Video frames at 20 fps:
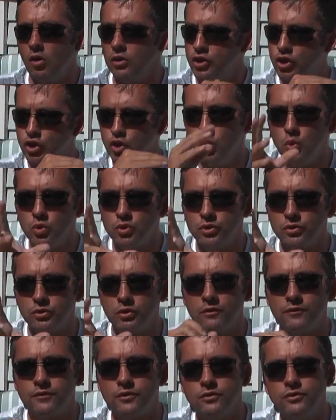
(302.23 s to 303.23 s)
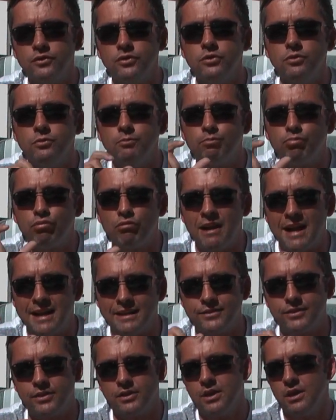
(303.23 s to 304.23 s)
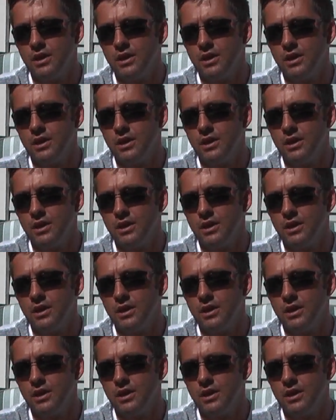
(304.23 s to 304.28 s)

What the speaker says: shortened often to Brett.